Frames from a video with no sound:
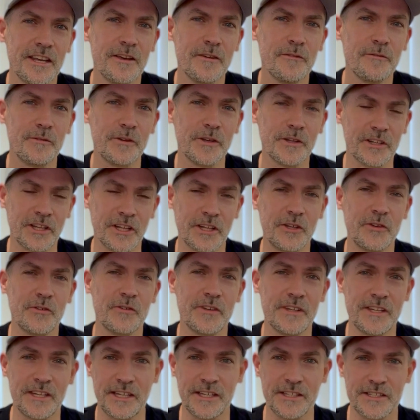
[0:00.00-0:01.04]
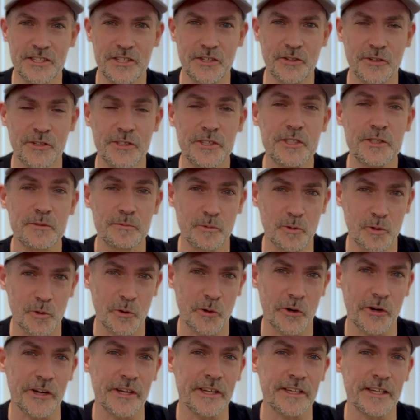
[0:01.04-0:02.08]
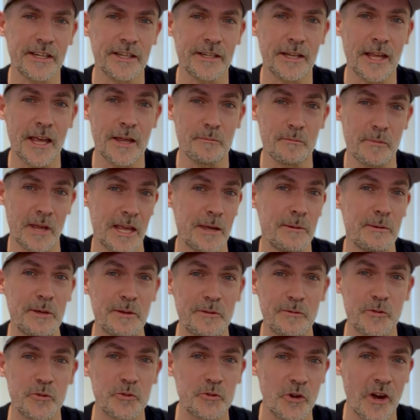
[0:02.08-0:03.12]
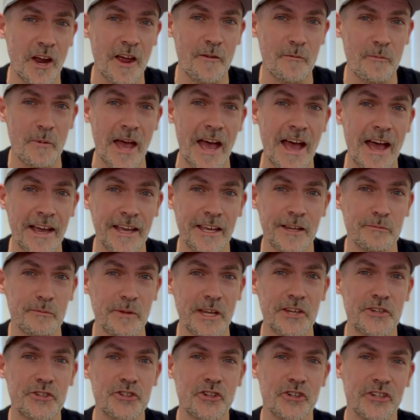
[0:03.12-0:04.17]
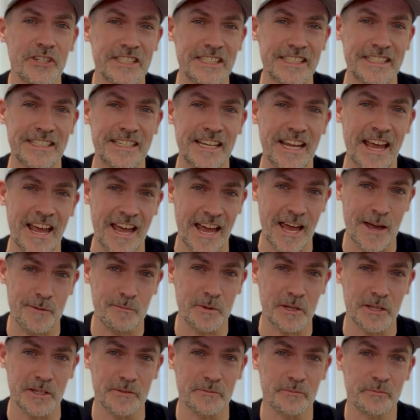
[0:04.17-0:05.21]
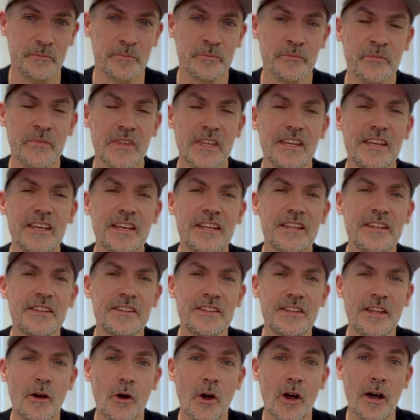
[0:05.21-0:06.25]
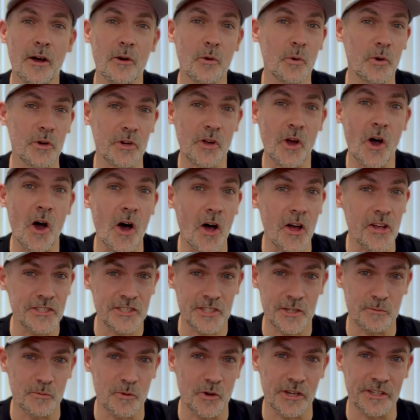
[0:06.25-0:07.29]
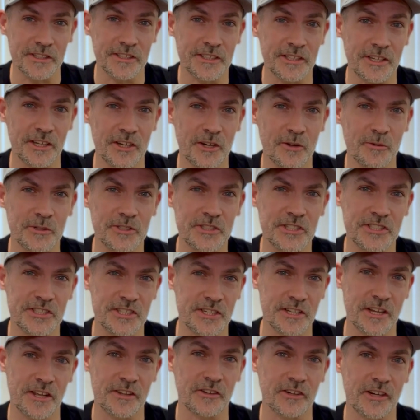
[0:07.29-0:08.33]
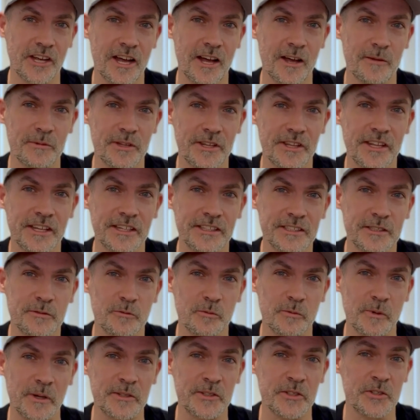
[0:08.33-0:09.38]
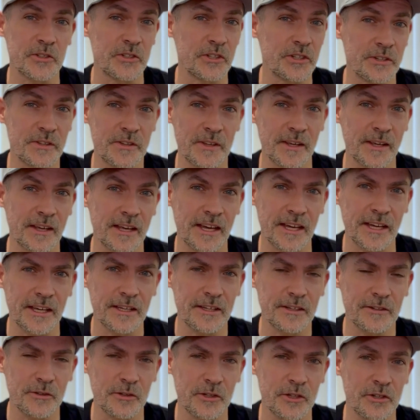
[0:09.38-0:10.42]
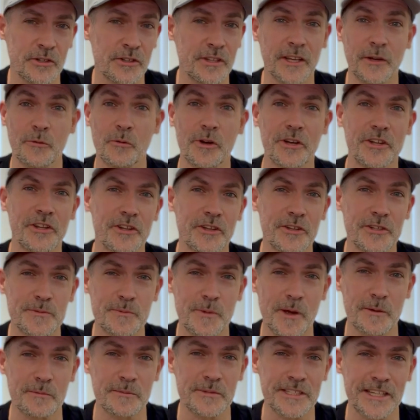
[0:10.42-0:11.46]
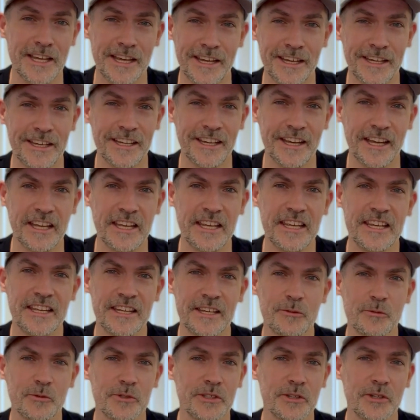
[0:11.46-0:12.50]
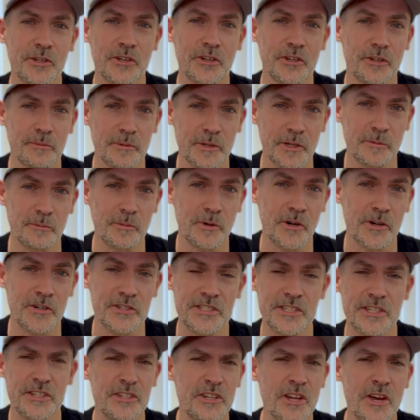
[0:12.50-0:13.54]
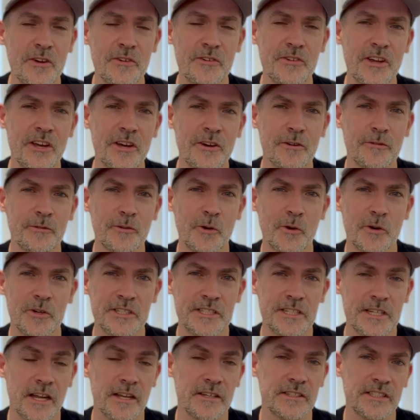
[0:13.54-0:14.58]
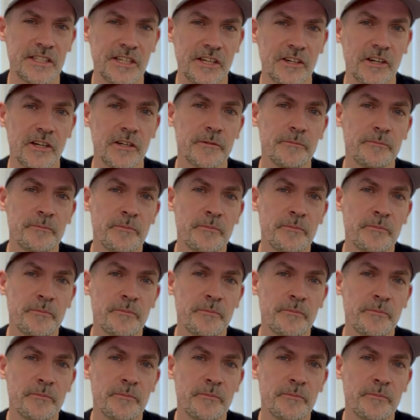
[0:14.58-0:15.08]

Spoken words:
feel like you need to explore it, and maybe even drive back and make sure it didn't happen. Or call someone, which is another common thing someone might do. Do you think one of those bumps I hit could have been a person? No, of course not, dear.